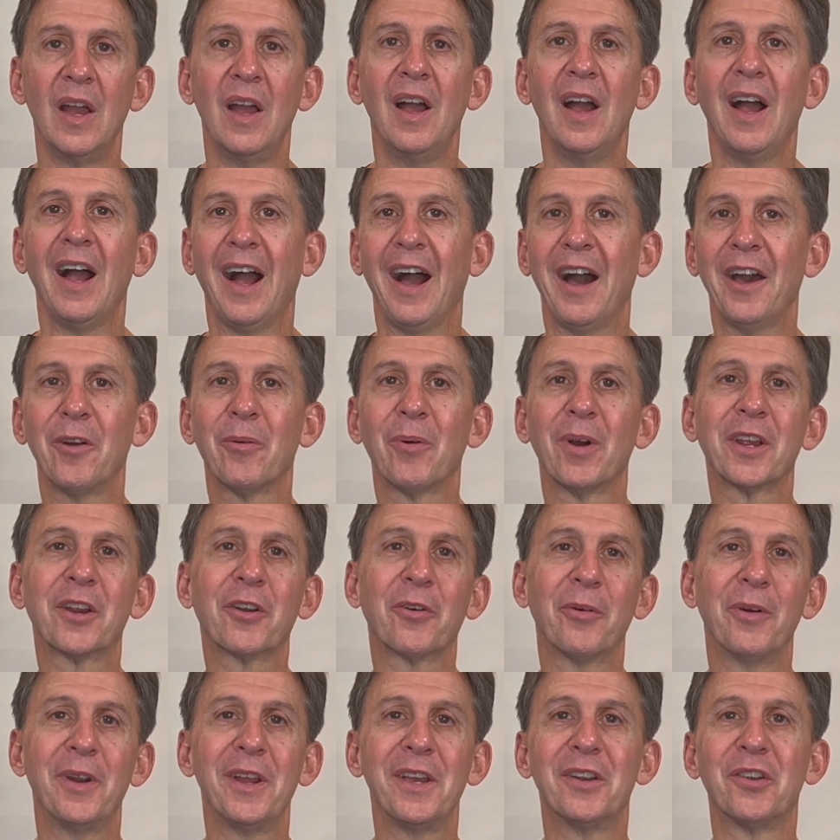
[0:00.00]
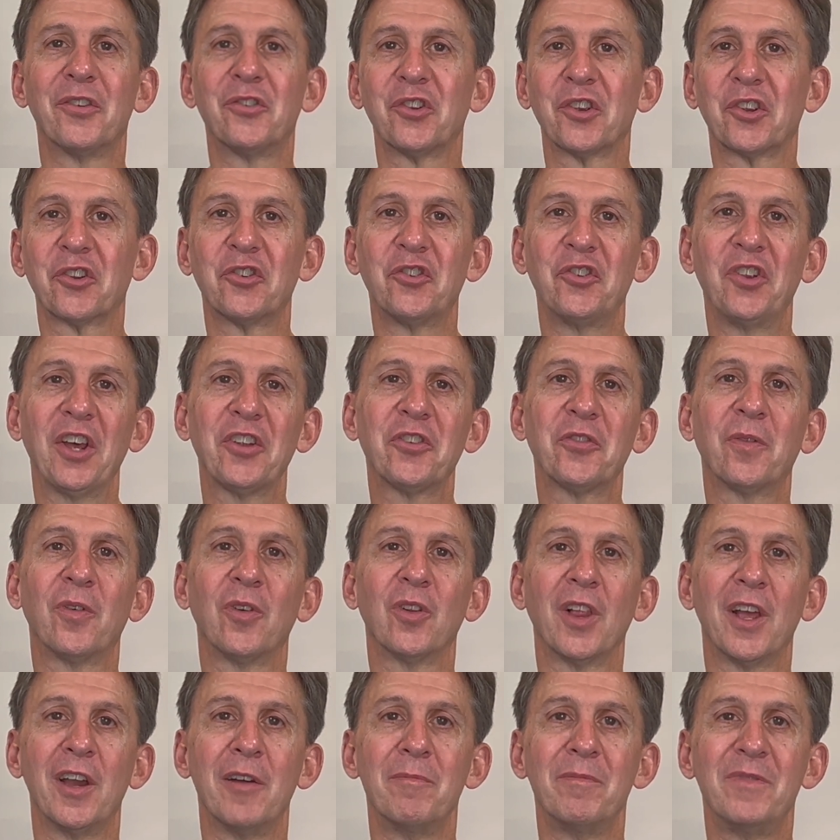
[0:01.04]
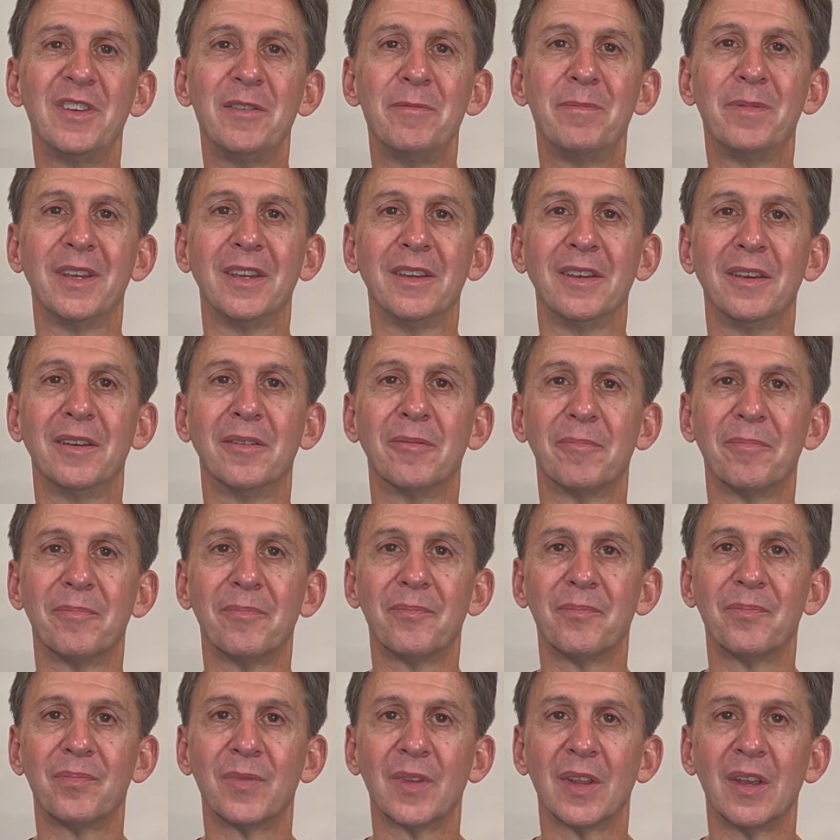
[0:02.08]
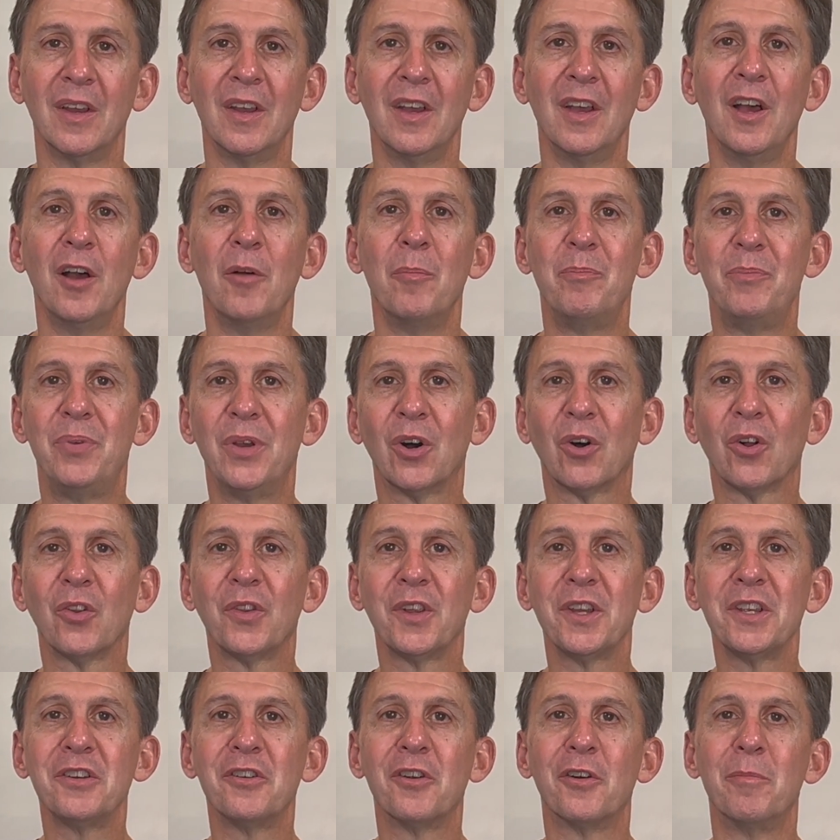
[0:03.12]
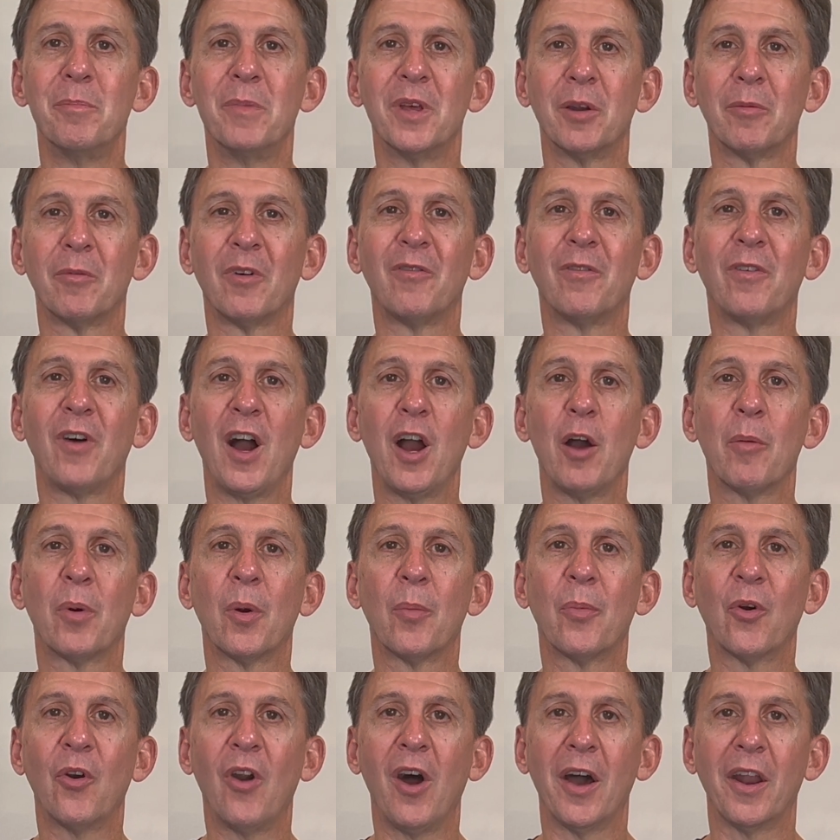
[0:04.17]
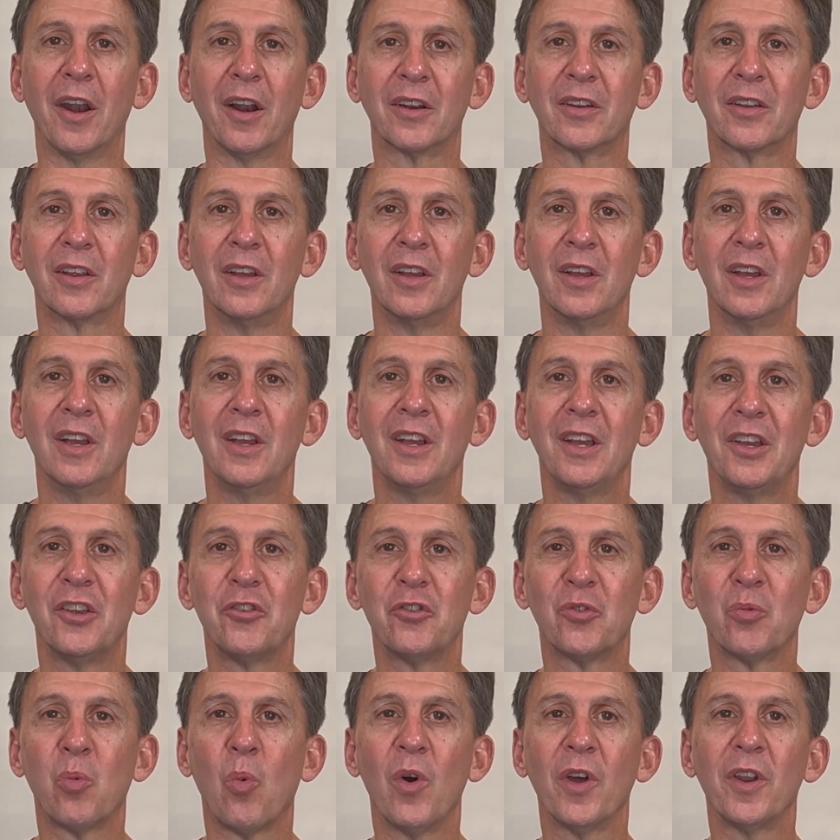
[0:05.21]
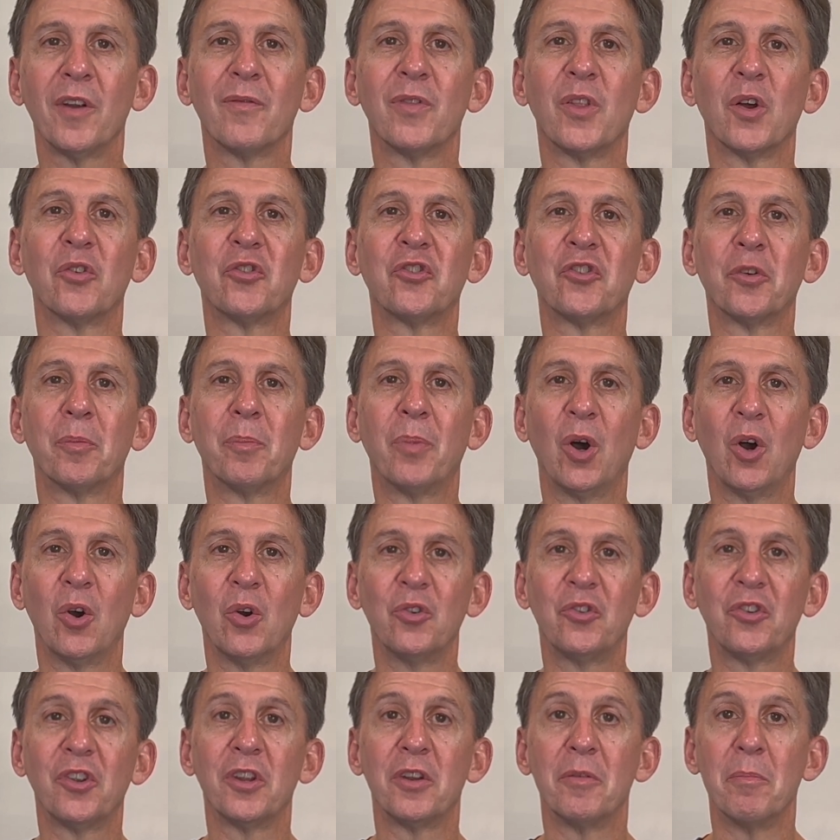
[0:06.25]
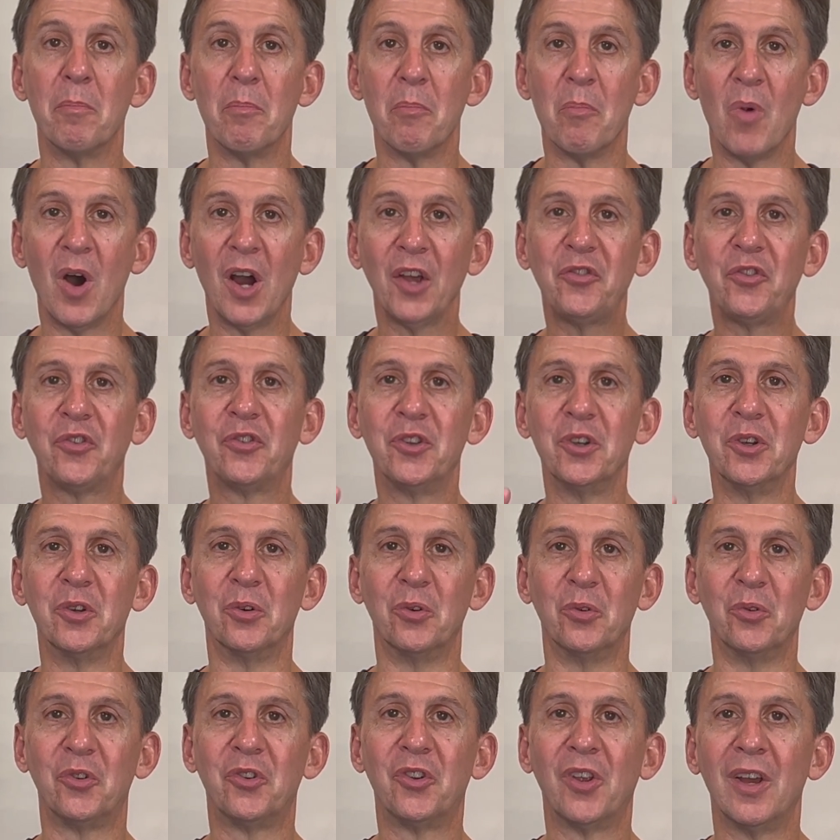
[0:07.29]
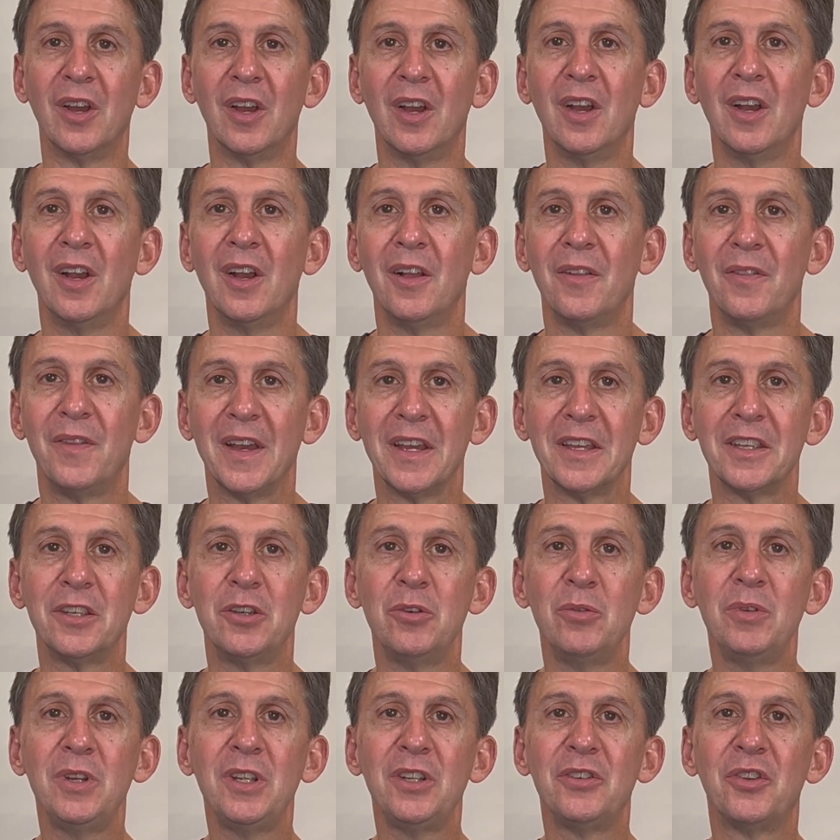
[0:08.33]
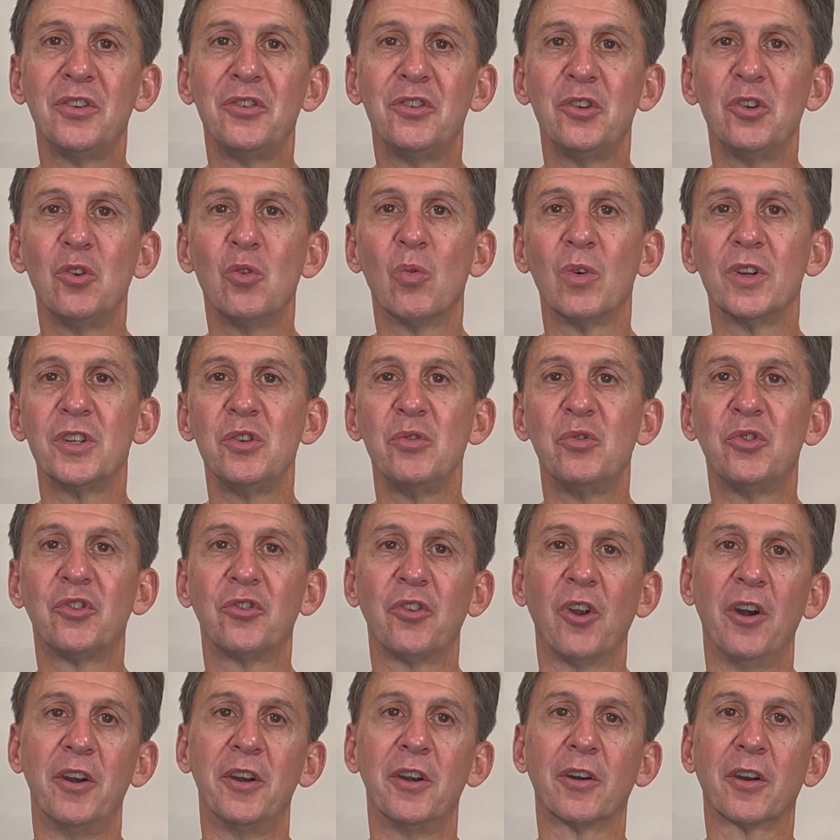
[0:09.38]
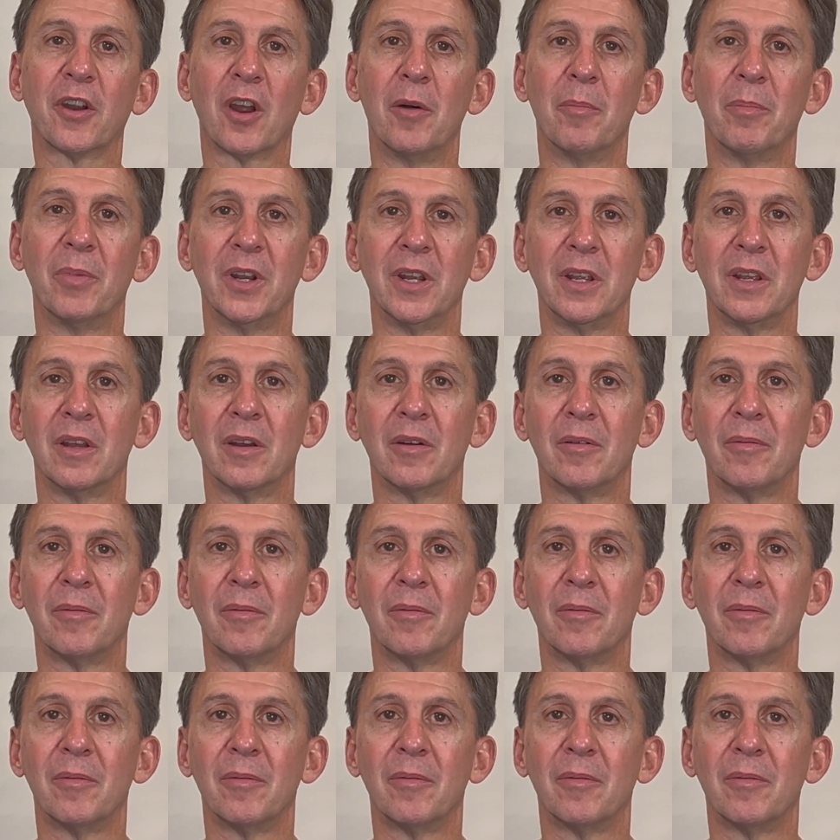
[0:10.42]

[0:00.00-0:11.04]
How do I create a successful MVP? Building your minimal viable product is one of those supposed must-dos that you need to do when you start your company.